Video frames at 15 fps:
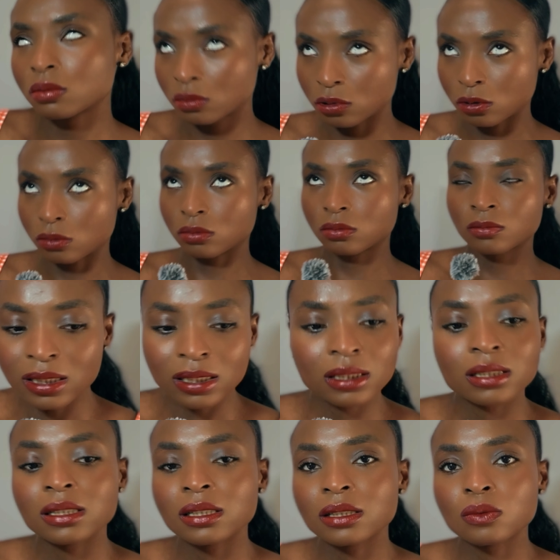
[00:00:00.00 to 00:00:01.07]
yeah, the
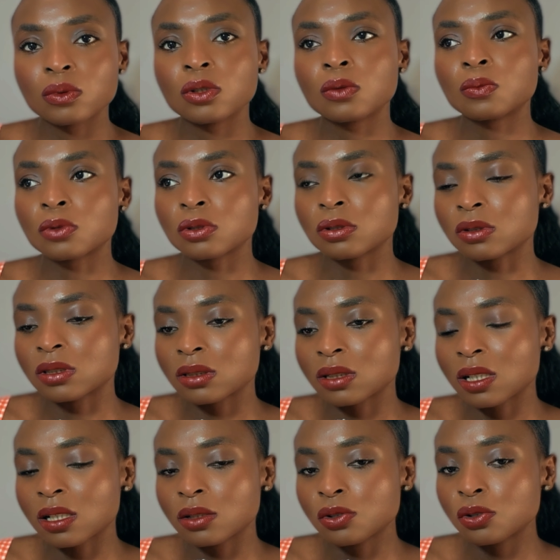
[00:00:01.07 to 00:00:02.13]
littlest way your product
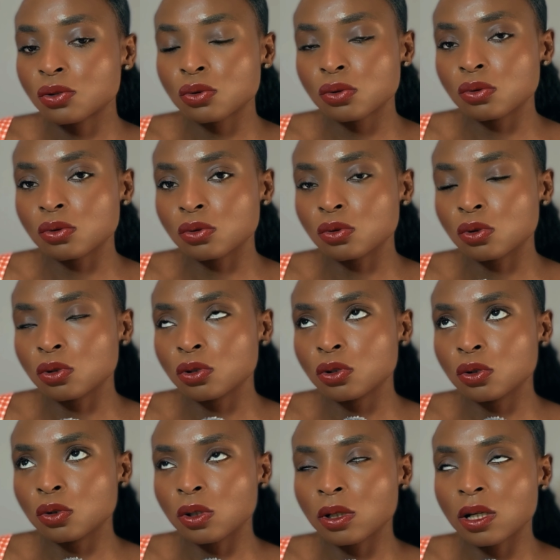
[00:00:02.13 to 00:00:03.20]
can show or
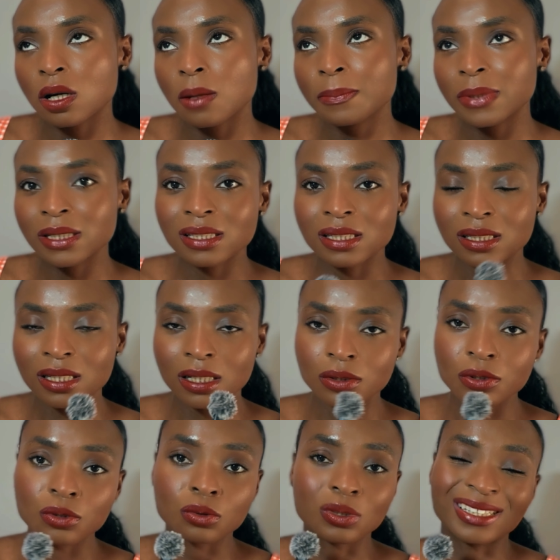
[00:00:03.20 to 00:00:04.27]
your business can
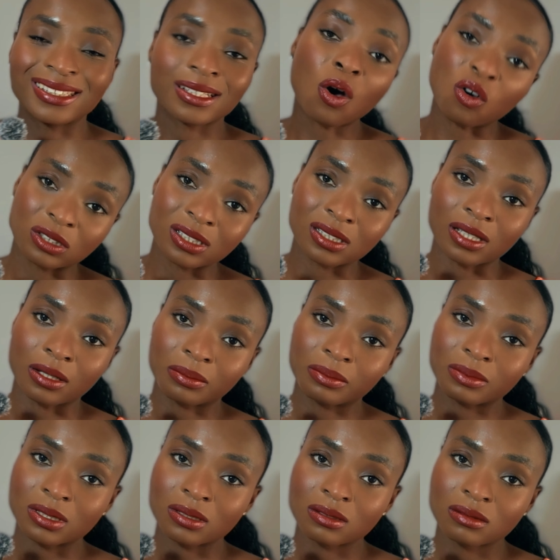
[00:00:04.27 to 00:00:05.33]
show its
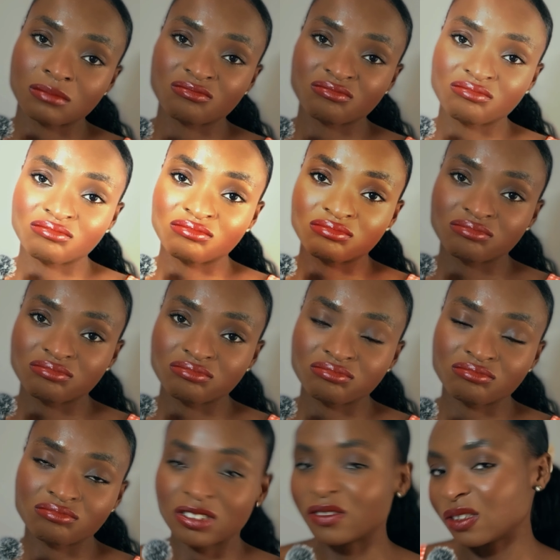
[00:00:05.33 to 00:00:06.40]
concept.
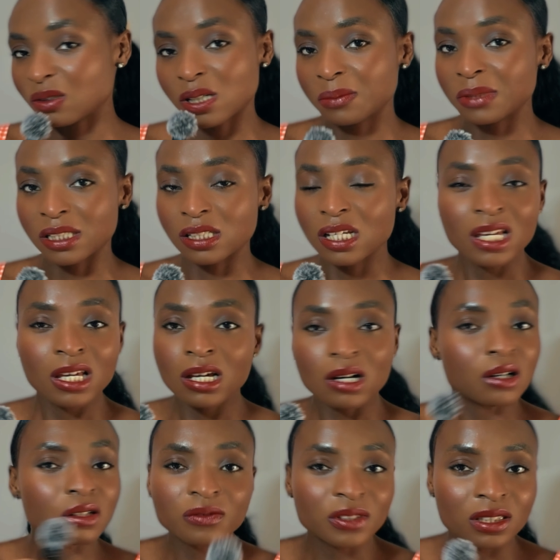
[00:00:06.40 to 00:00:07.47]
If you know what I mean.
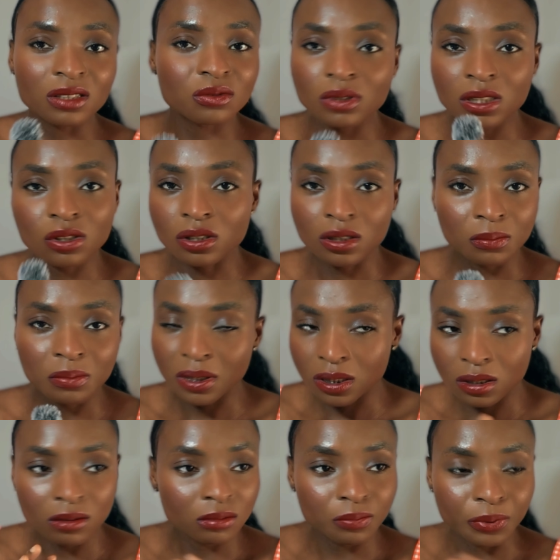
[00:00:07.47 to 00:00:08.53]
All of this is really just a big
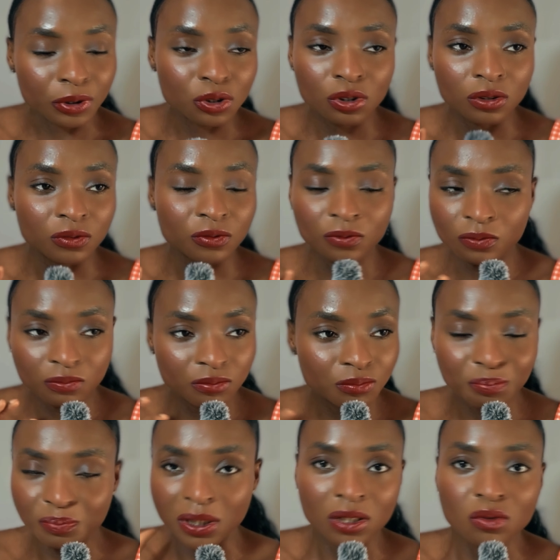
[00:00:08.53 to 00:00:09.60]
bunch of
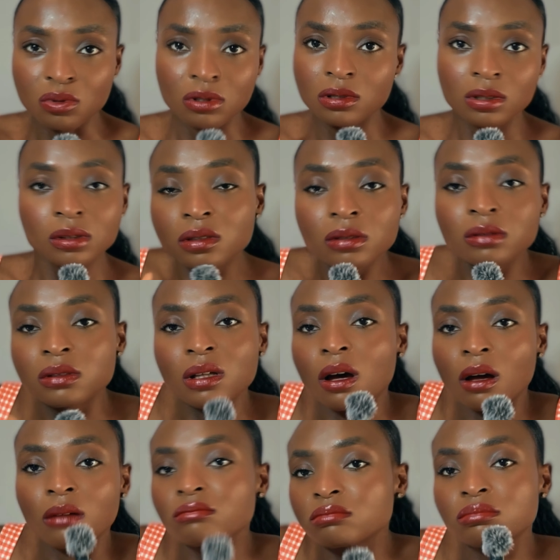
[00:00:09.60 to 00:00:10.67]
big words that
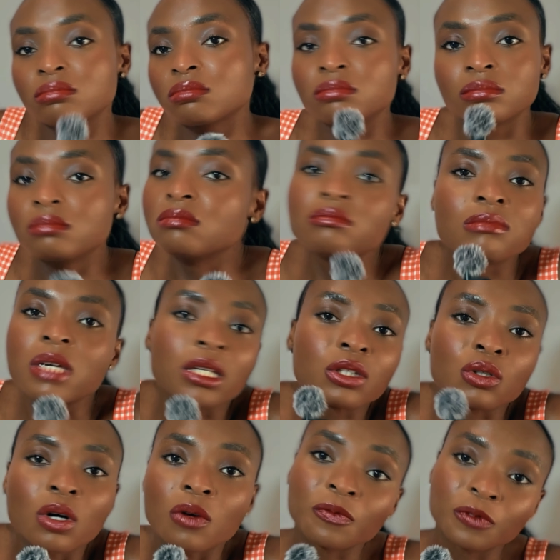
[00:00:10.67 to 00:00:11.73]
make you
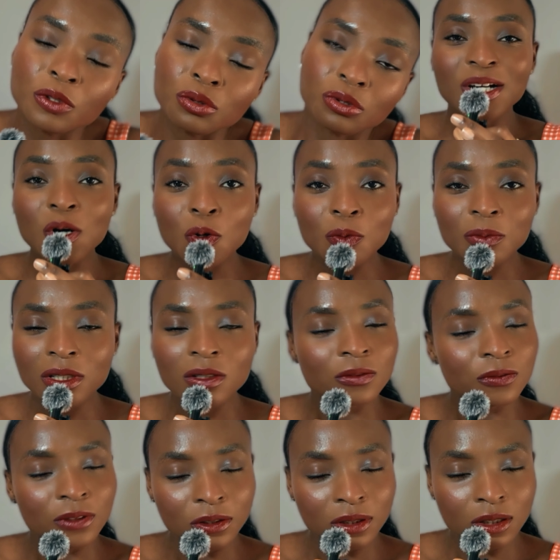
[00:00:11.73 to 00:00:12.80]
confused. Call me your
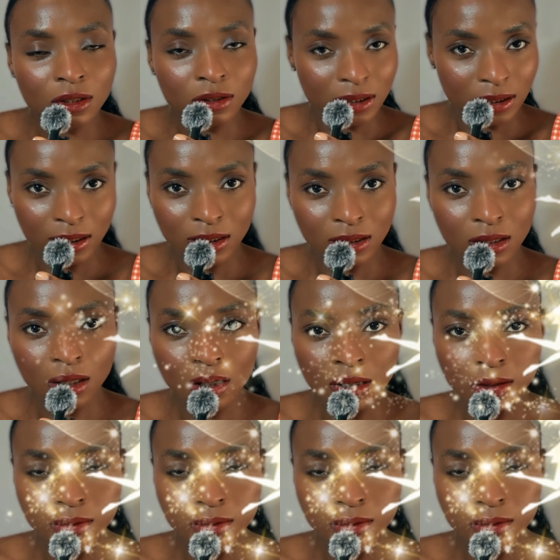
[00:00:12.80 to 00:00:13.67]
fairy god sister.